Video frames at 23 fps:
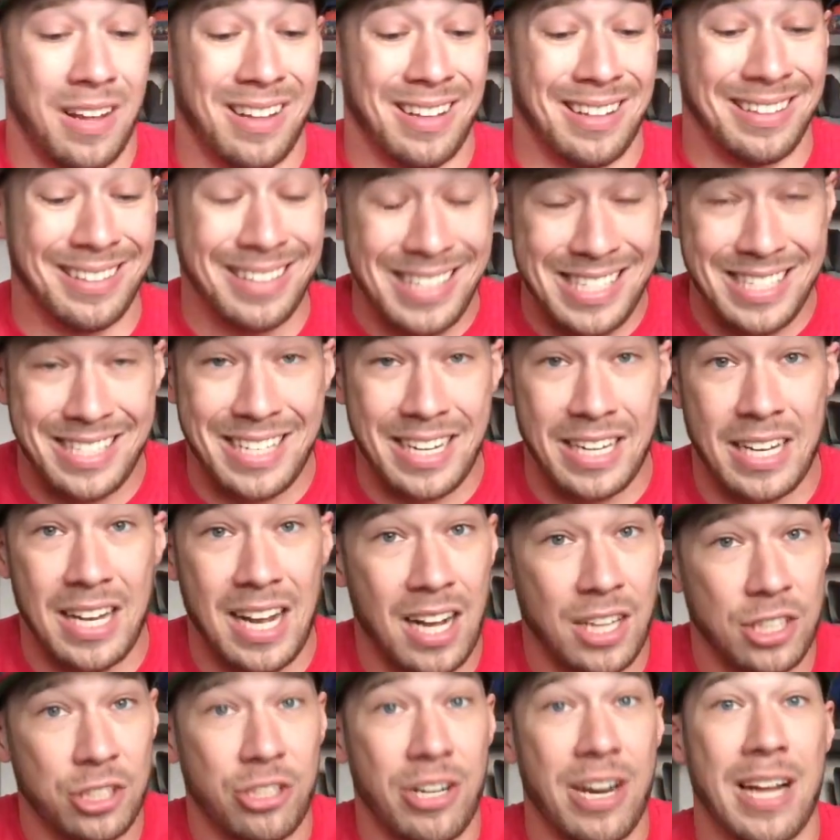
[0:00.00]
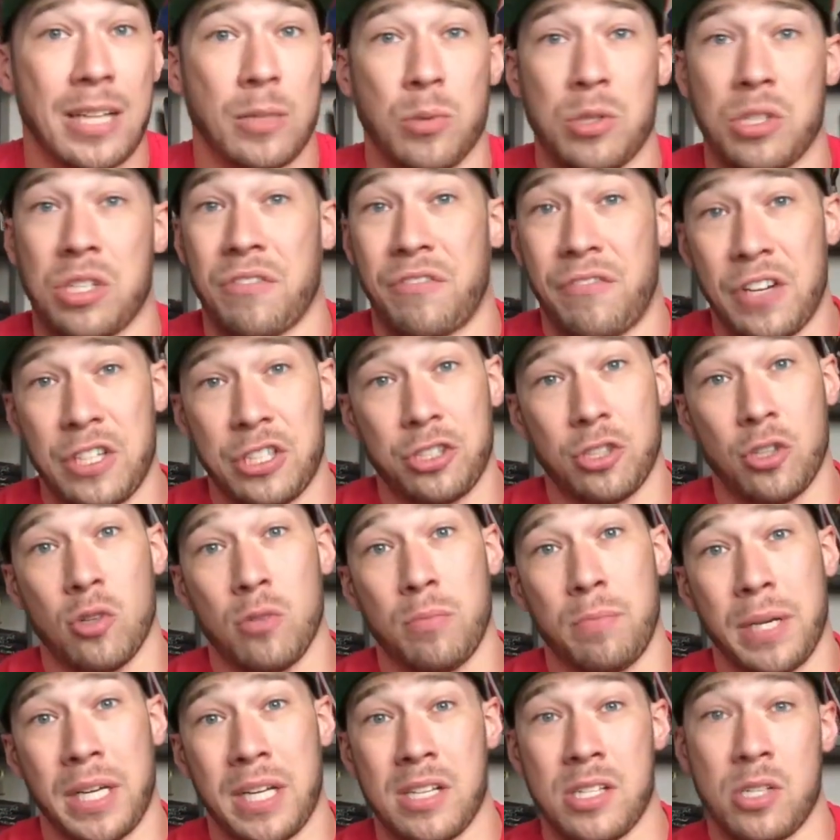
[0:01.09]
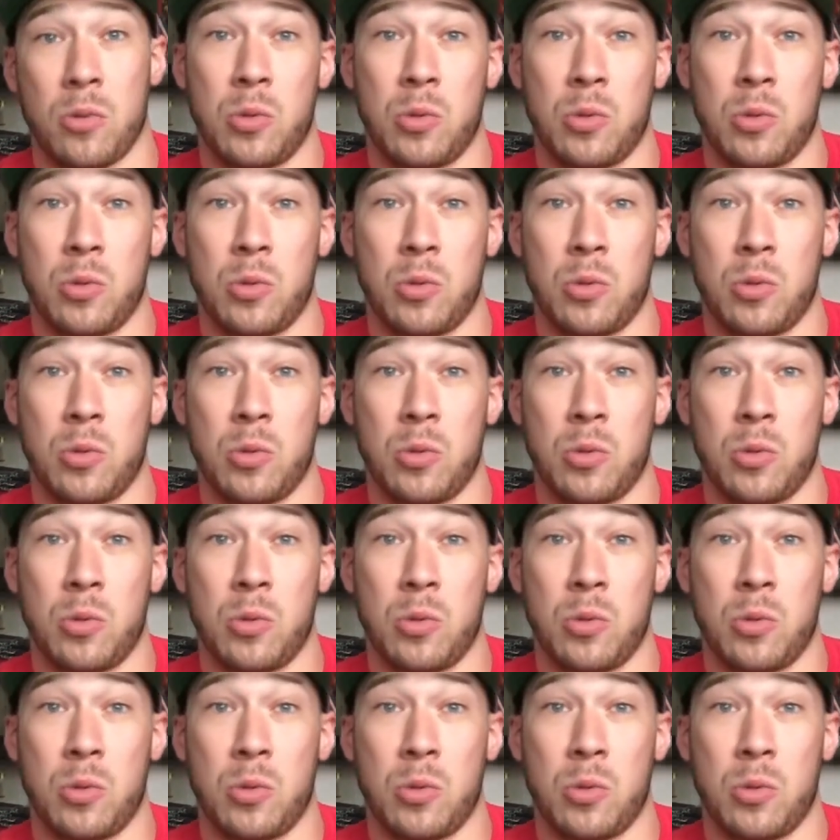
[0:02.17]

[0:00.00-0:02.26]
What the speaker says: The leasing contract was official because